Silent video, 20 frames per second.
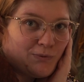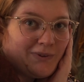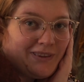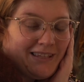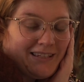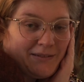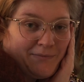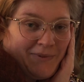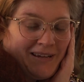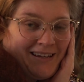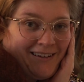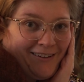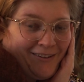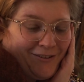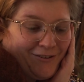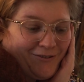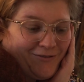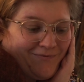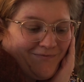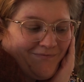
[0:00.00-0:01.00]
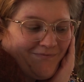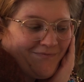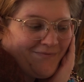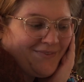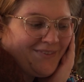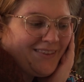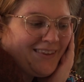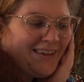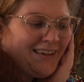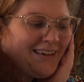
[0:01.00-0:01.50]
what this means
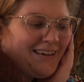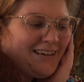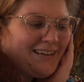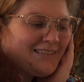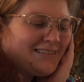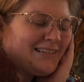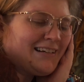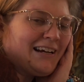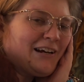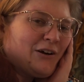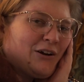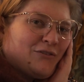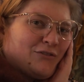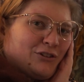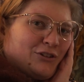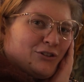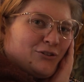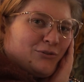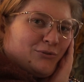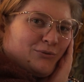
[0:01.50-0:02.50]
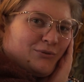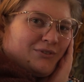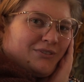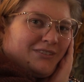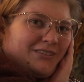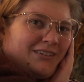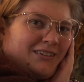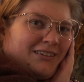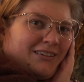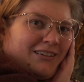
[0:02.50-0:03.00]
is I now have to do
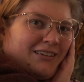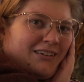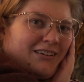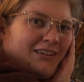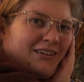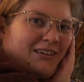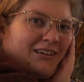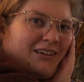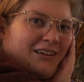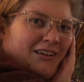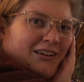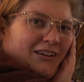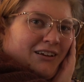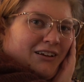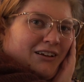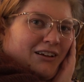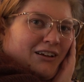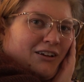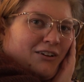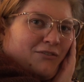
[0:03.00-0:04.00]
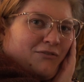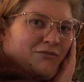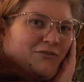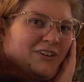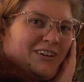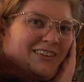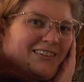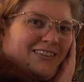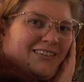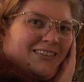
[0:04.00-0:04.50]
a
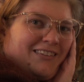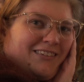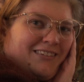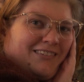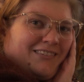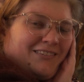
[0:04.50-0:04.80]
5th